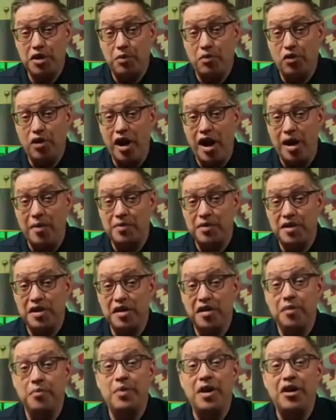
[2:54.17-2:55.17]
to props,
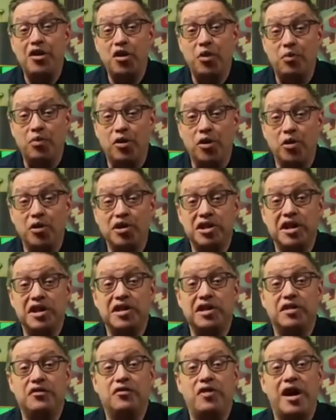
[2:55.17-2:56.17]
the better approach
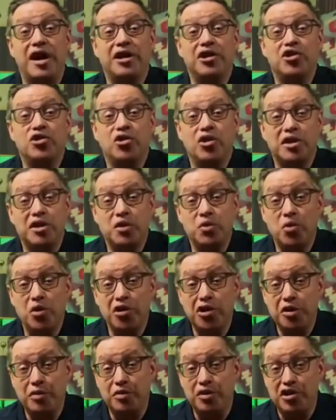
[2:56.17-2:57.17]
is to find
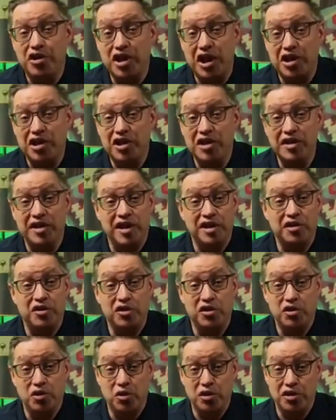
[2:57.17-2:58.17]
trustworthy projections as your
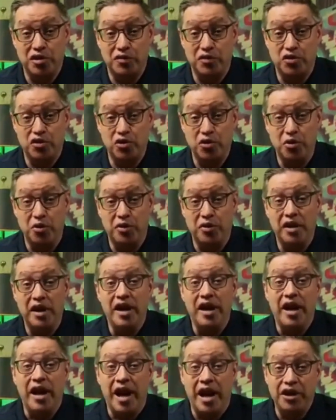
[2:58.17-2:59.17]
source of truth
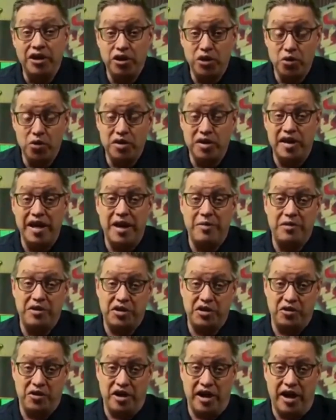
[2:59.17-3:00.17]
and use them as
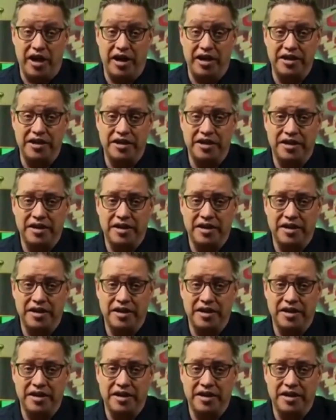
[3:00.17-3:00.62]
your guide.